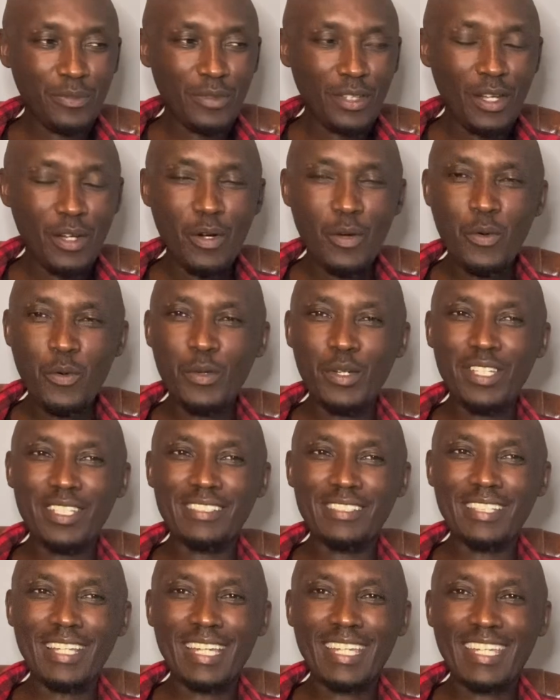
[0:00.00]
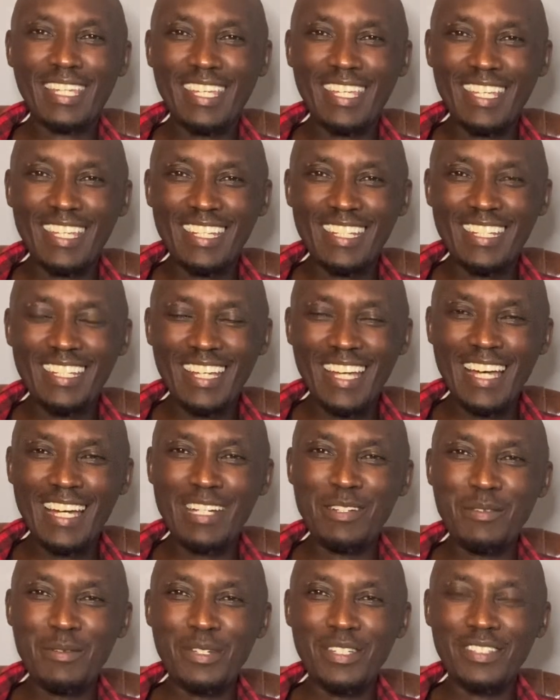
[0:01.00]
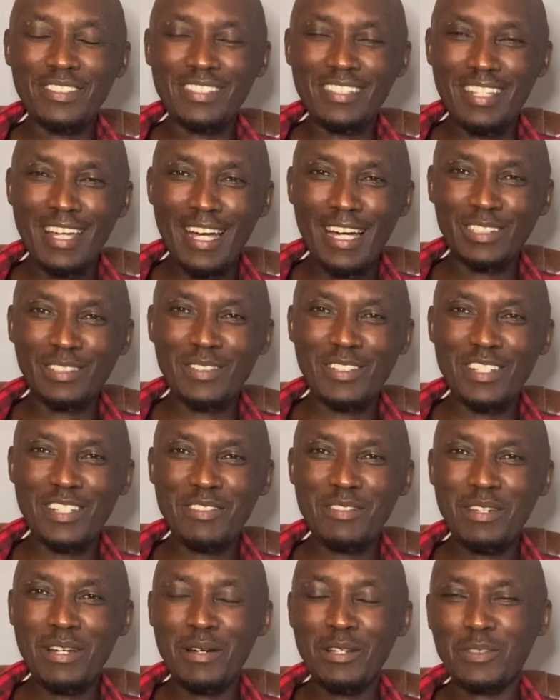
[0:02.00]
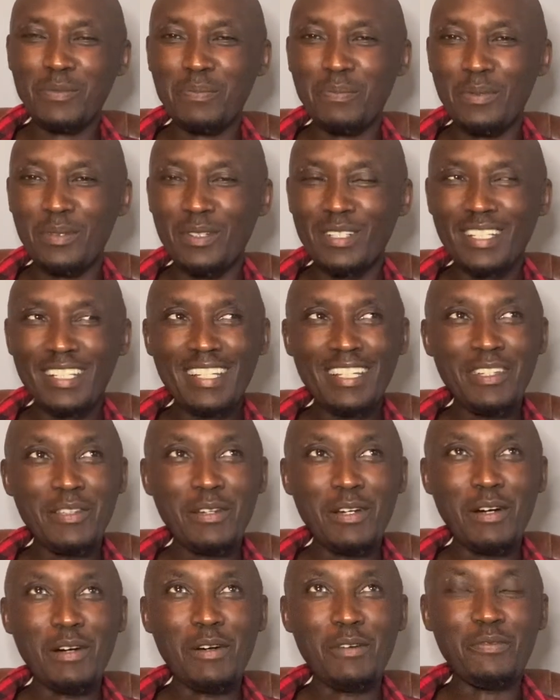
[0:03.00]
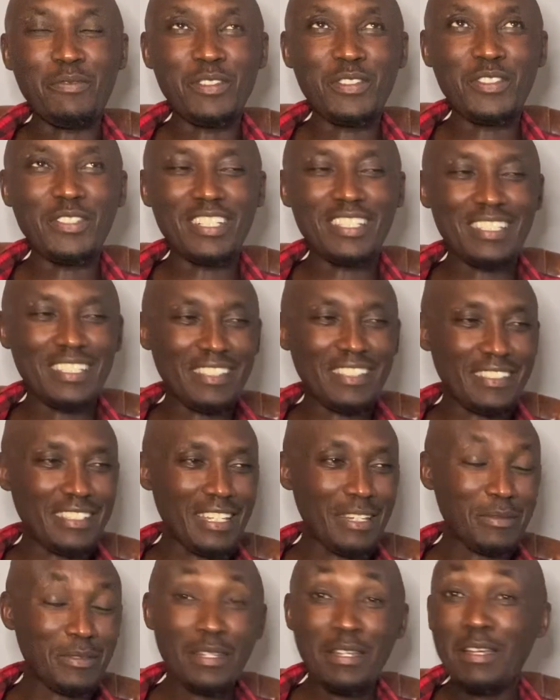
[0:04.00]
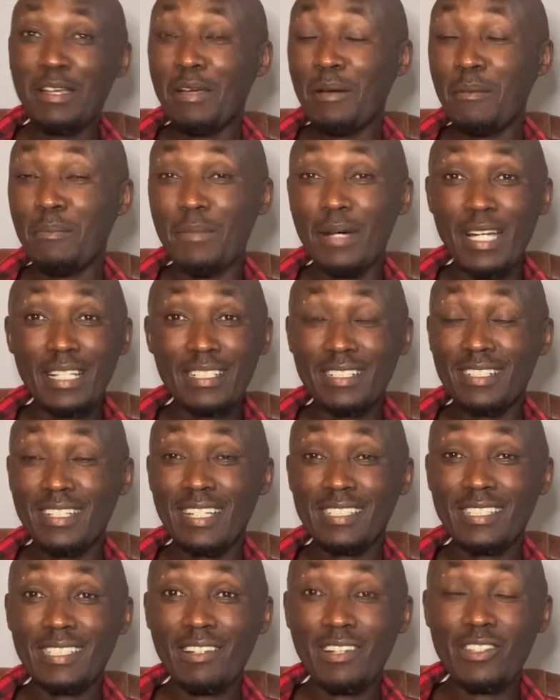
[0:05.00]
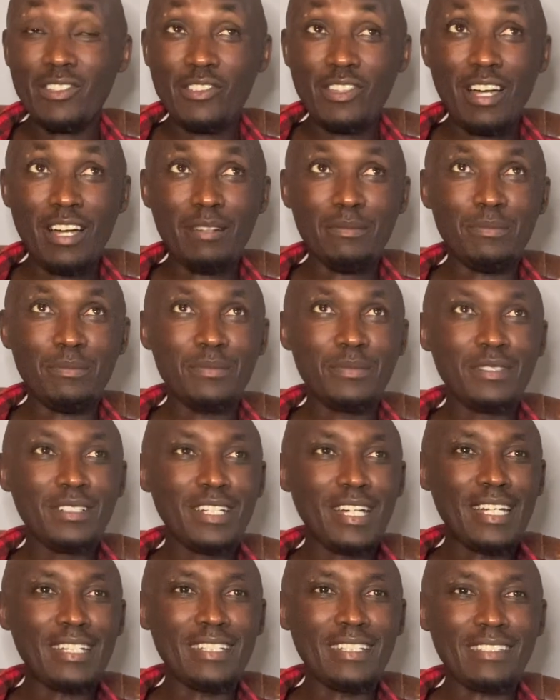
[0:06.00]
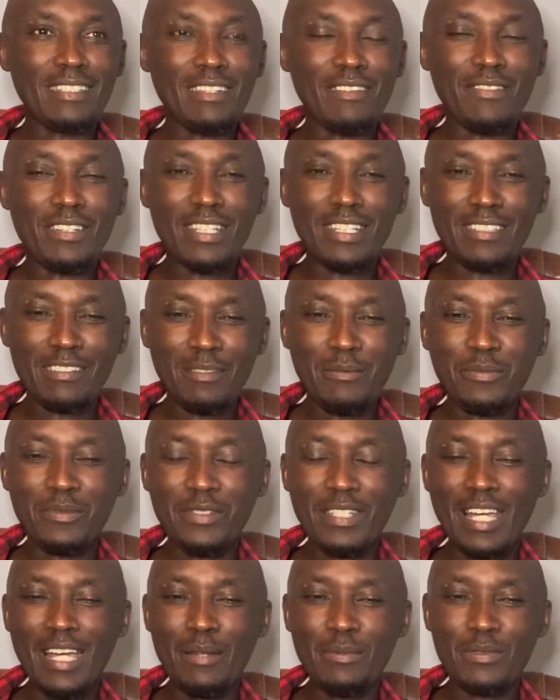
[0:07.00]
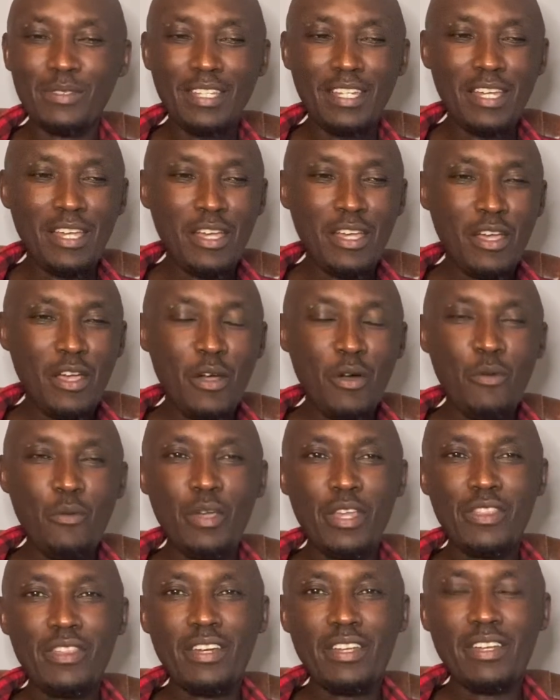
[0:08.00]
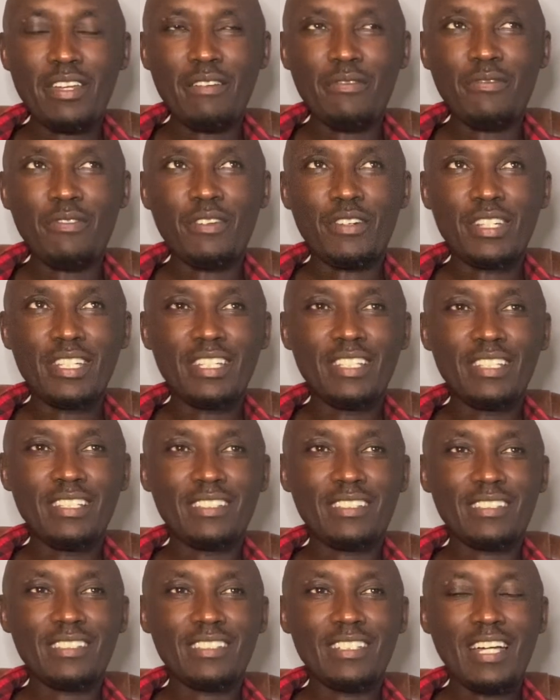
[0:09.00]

who is a kid and who is not when you're officiating these games. But that's our job, and it's a very sometimes we the referees